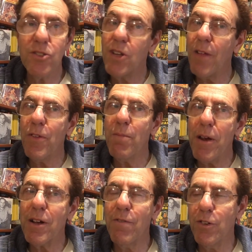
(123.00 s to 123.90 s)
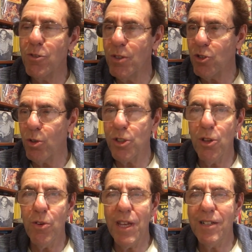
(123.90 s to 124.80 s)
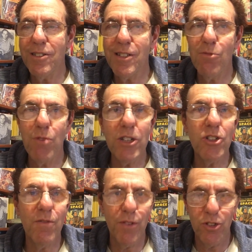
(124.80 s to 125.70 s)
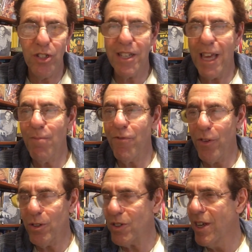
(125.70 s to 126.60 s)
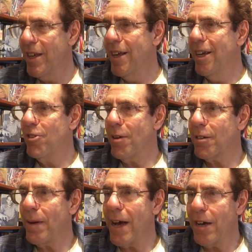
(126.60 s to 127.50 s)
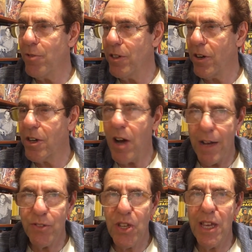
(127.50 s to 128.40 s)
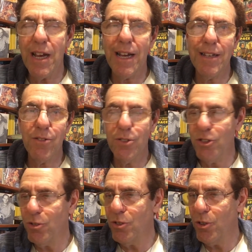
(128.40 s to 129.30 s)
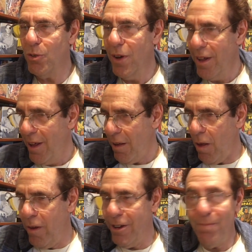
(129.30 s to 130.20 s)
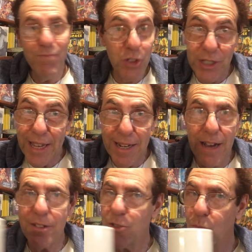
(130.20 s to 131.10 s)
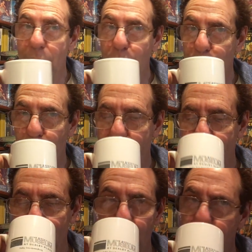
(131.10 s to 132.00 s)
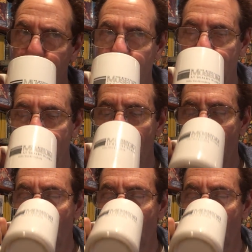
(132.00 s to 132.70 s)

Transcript: It's not the American version with George Clooney. It is the Russian version that came first, directed by Andrei Tarkovsky. I urge you to seek it out. It's well worth watching. Wonderful film.